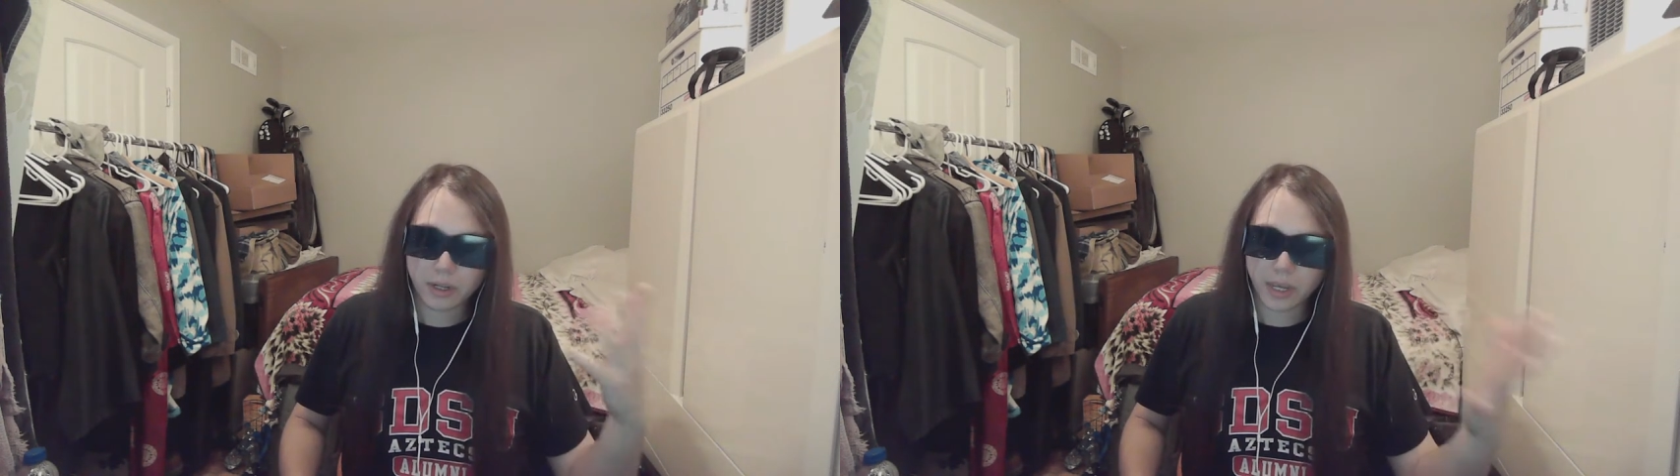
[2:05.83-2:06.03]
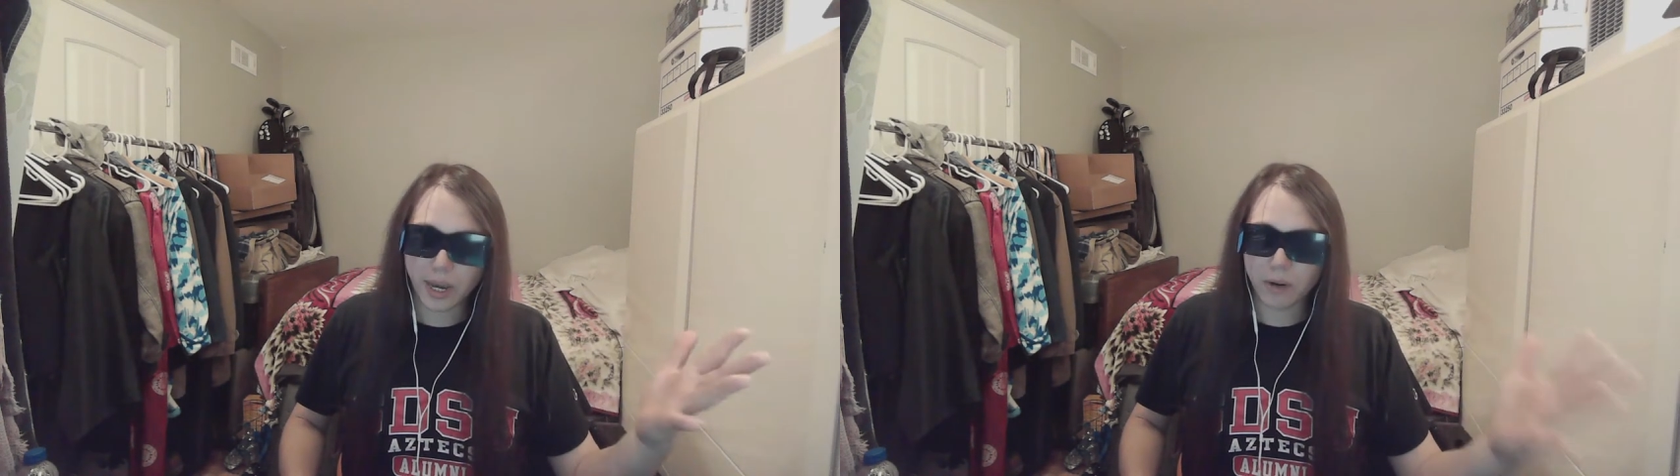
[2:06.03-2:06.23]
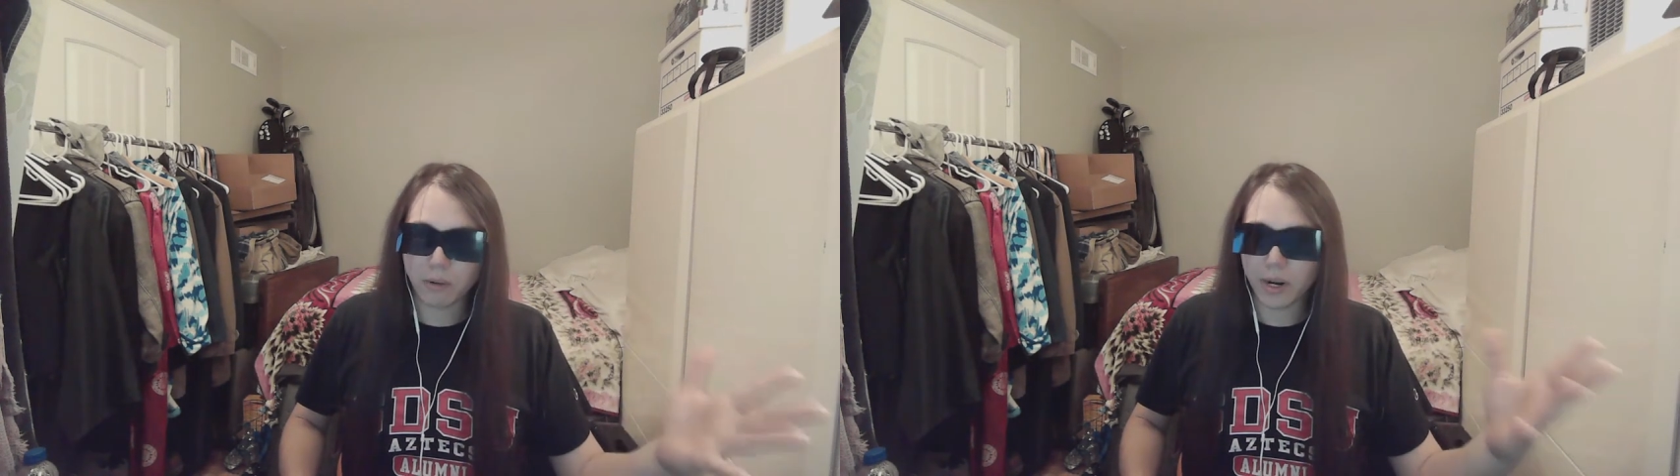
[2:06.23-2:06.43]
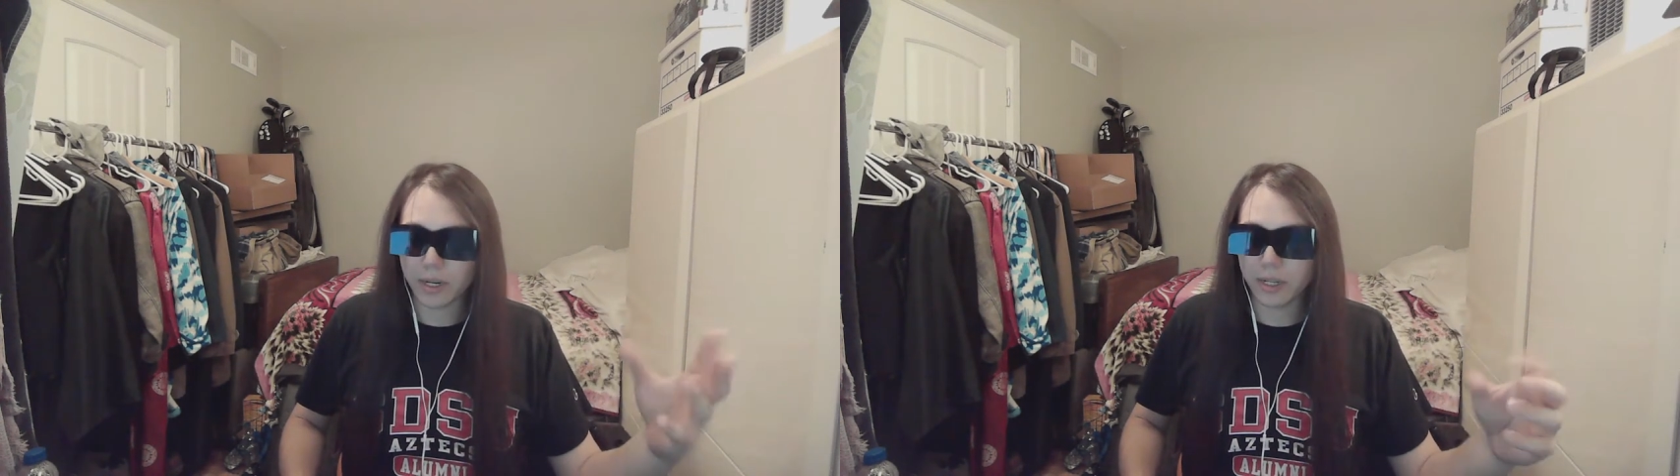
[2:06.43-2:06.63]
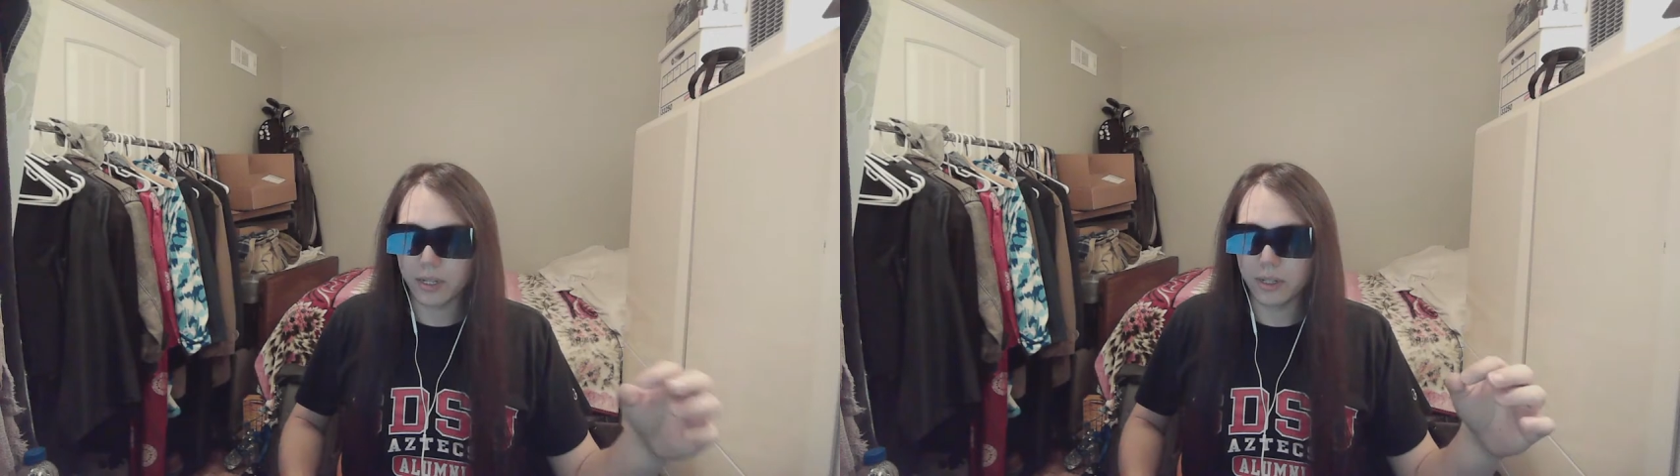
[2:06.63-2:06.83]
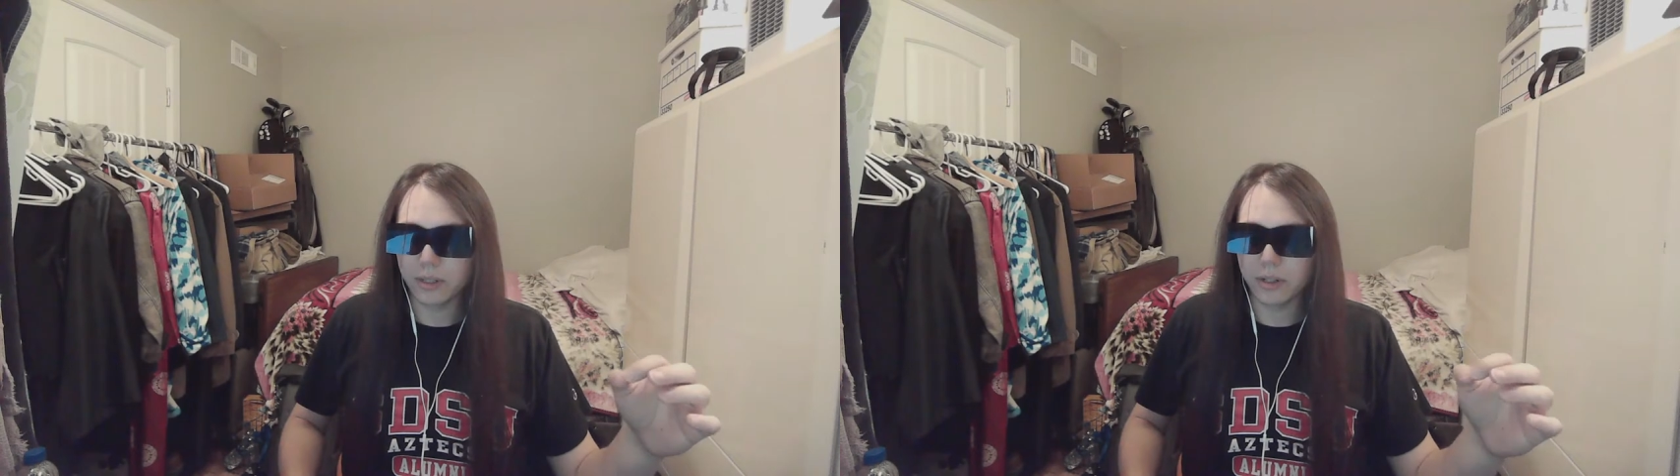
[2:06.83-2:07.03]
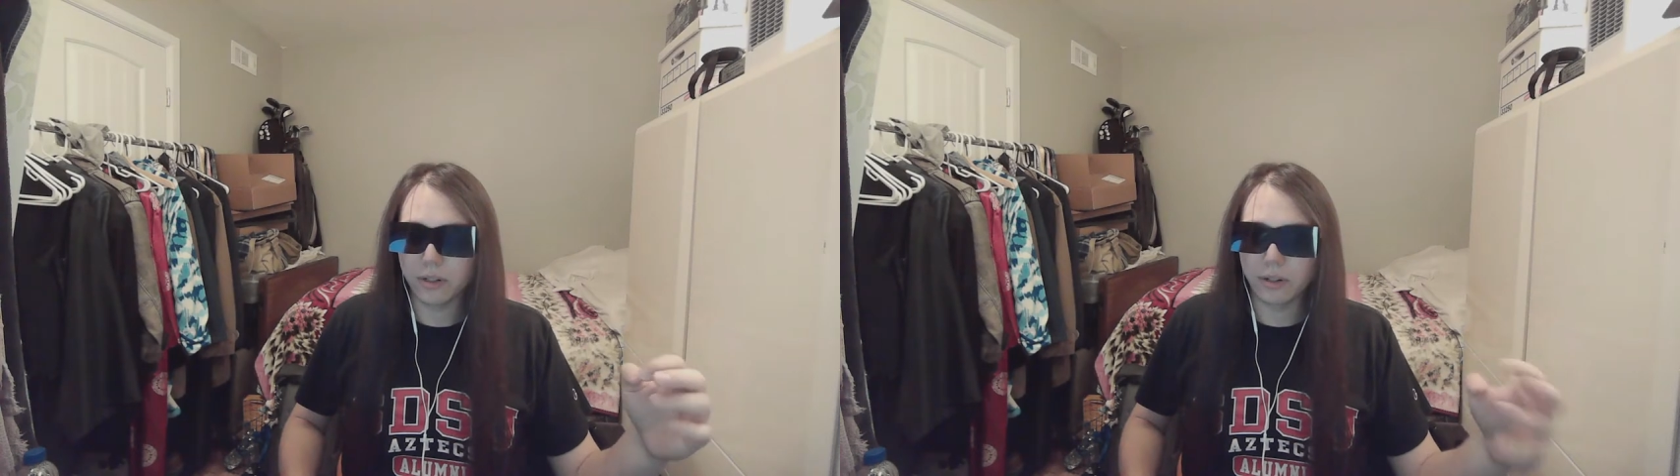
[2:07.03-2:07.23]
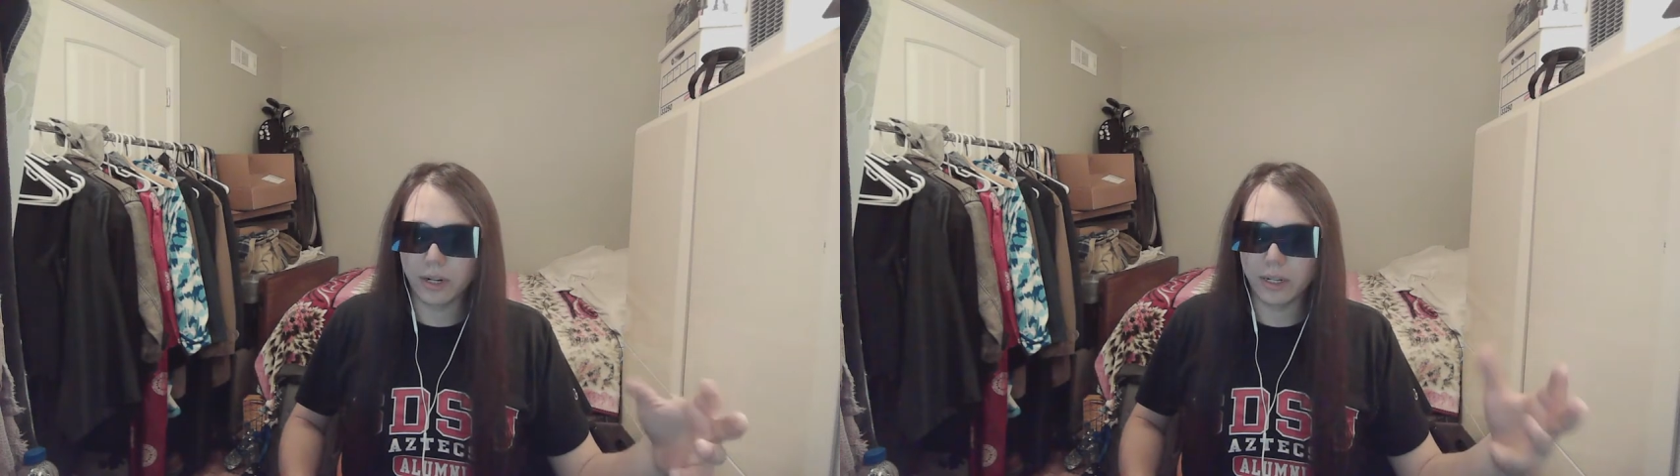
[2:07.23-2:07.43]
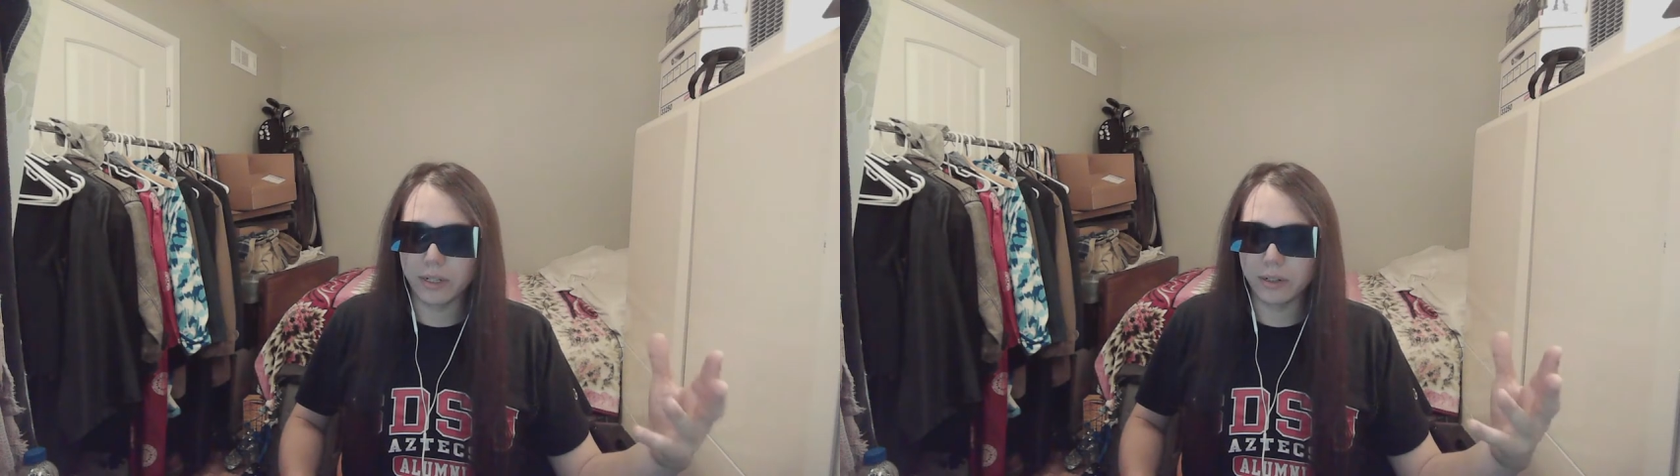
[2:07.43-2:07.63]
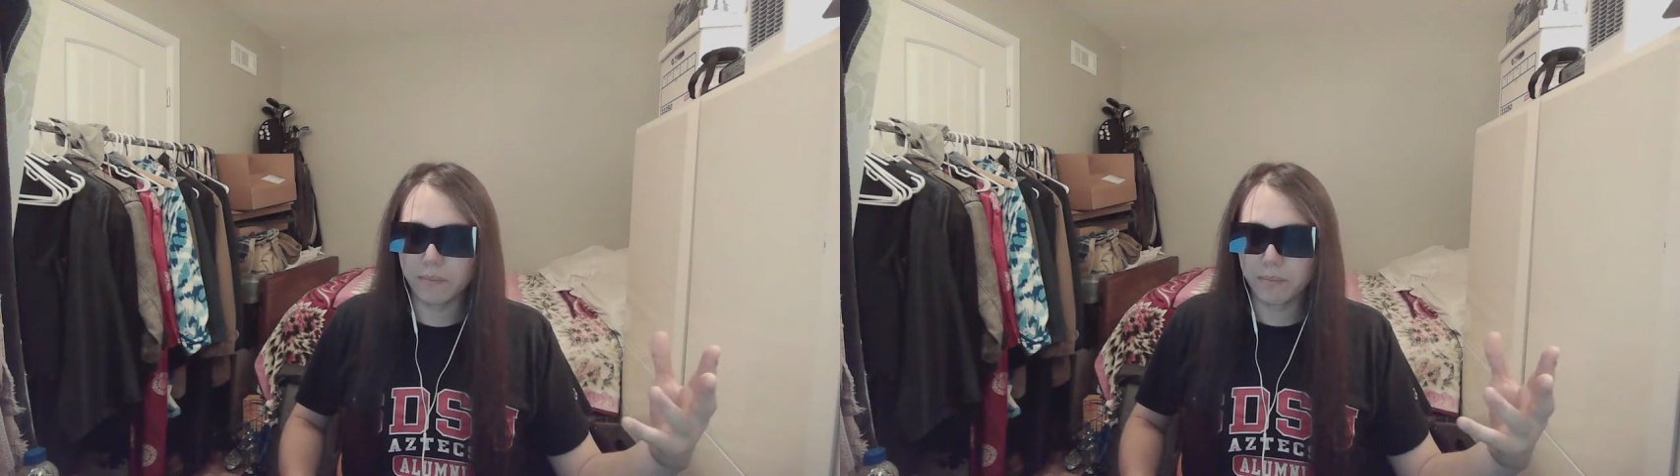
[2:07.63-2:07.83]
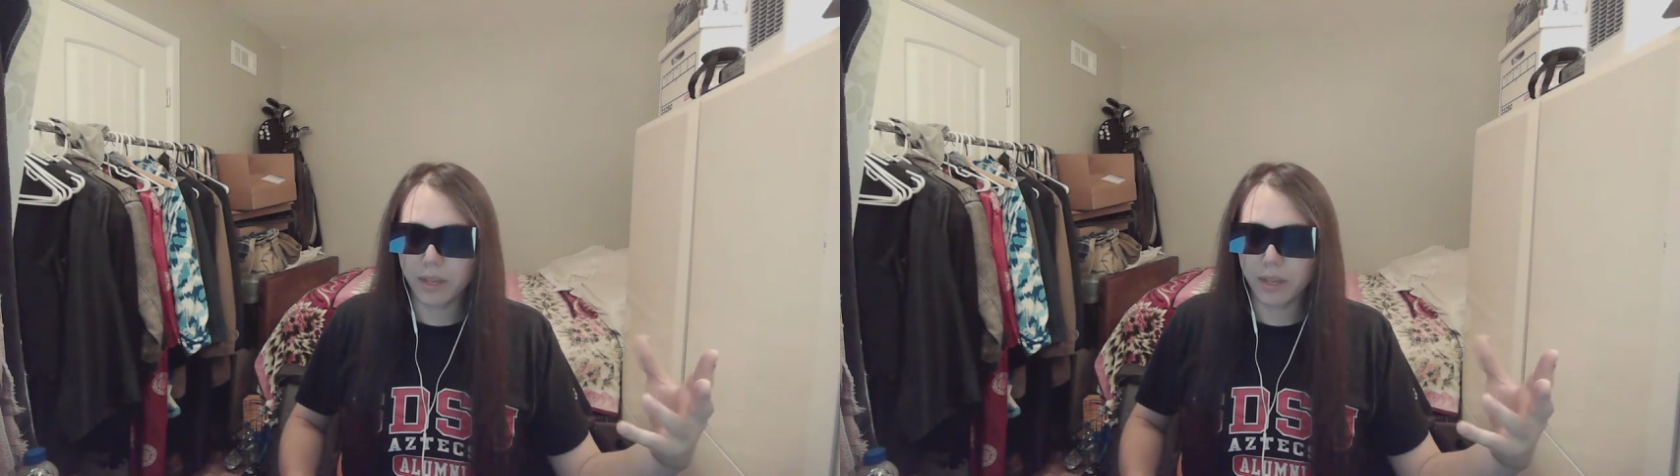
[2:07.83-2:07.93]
cataract in there, and